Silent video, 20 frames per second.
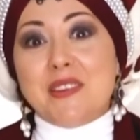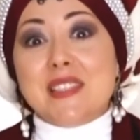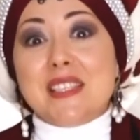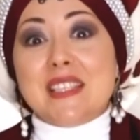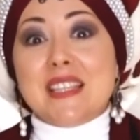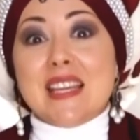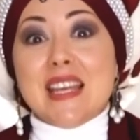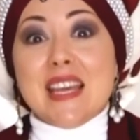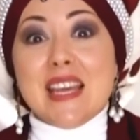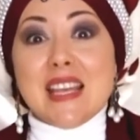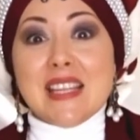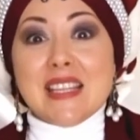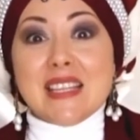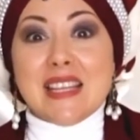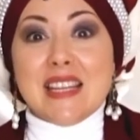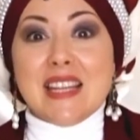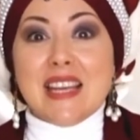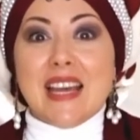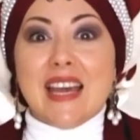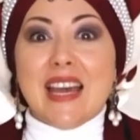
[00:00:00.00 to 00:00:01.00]
to meet
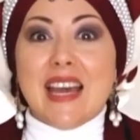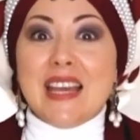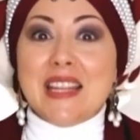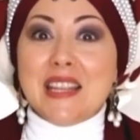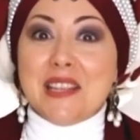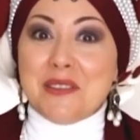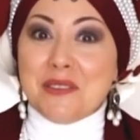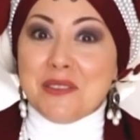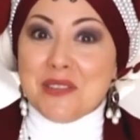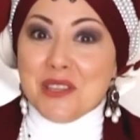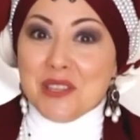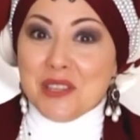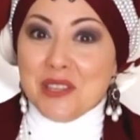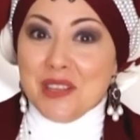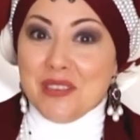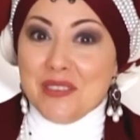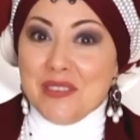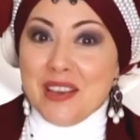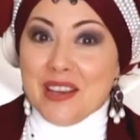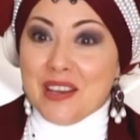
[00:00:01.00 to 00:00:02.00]
this person in
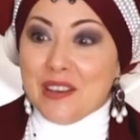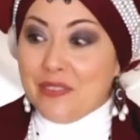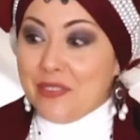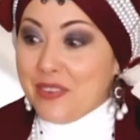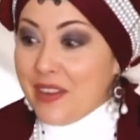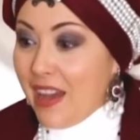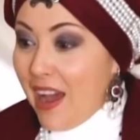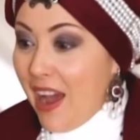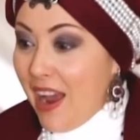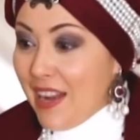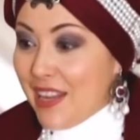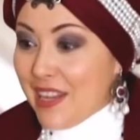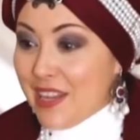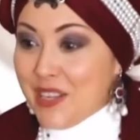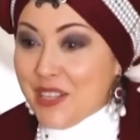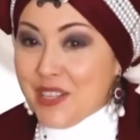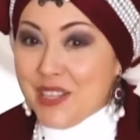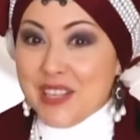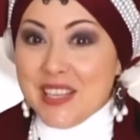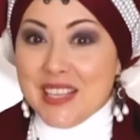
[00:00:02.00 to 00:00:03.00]
real life,
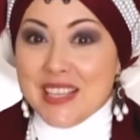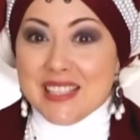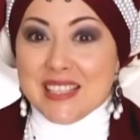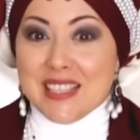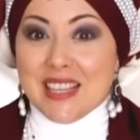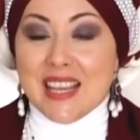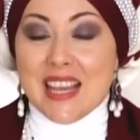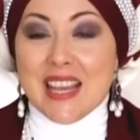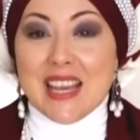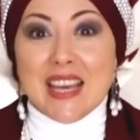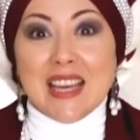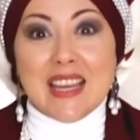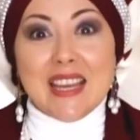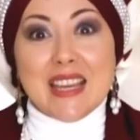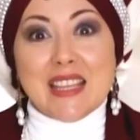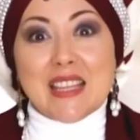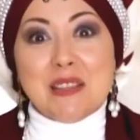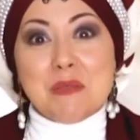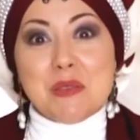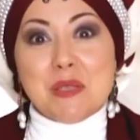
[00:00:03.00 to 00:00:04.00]
very close
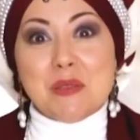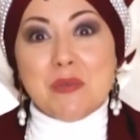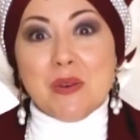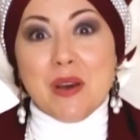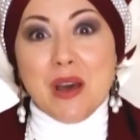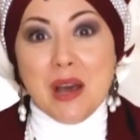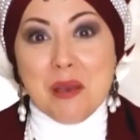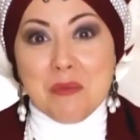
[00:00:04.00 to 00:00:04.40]
to you,